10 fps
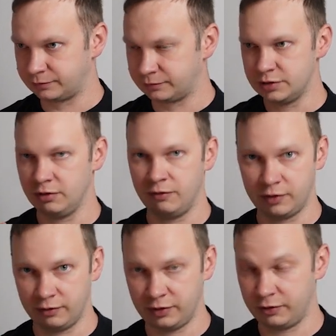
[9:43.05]
So
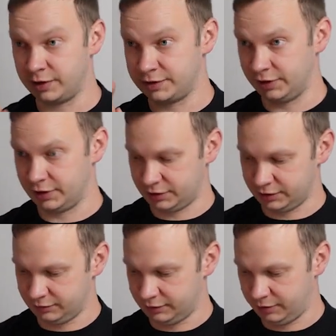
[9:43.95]
for forward slash,
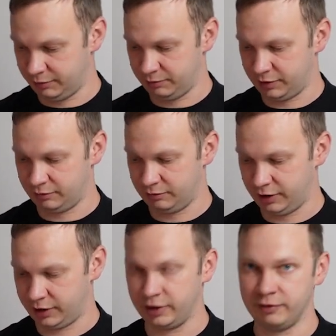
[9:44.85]
as we remember,
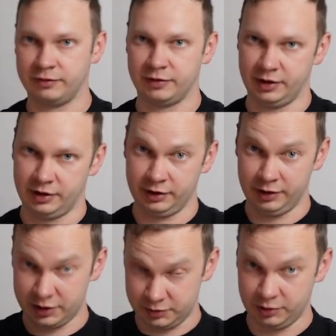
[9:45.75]
we have a
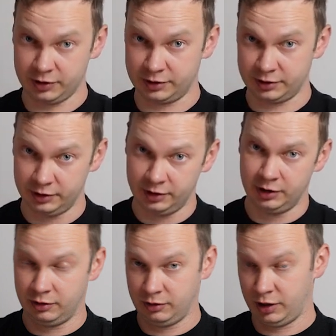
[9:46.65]
dashboard
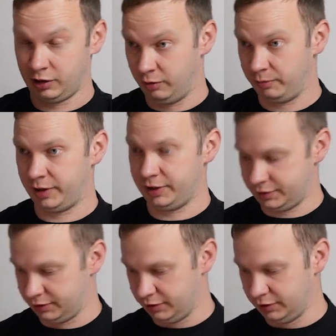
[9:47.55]
or a home page.